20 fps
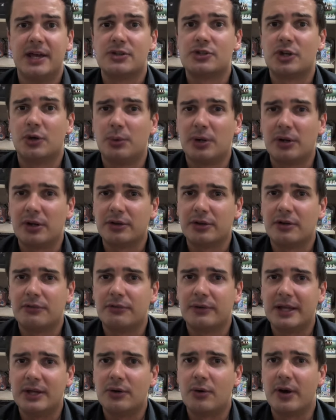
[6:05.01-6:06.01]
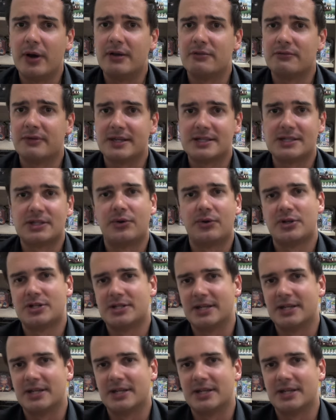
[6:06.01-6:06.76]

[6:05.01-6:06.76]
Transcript: so a lot of Lego investors,